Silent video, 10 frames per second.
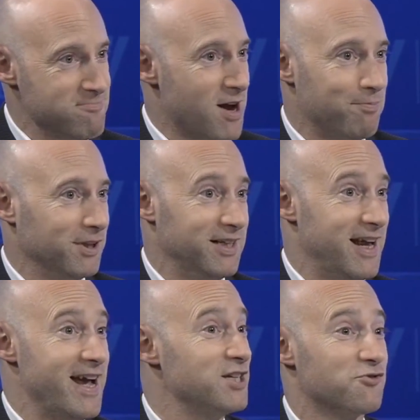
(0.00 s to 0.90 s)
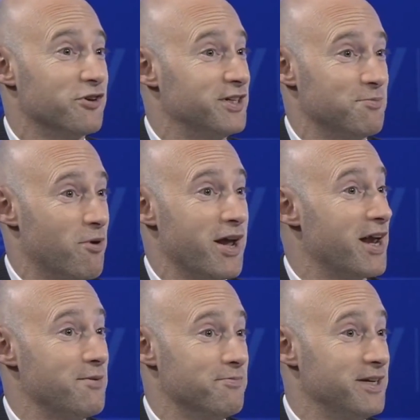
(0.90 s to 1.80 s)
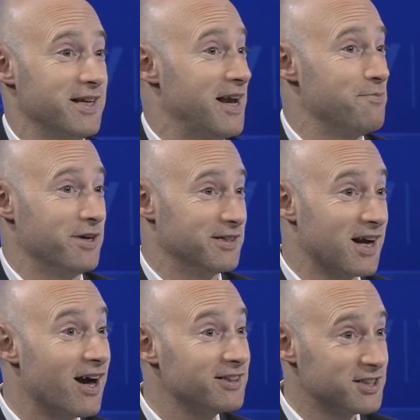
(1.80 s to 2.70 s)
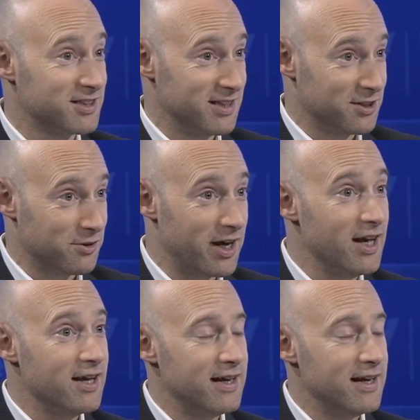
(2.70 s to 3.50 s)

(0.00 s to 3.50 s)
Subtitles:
a couple of days for it to break into anybody's consciousness, right?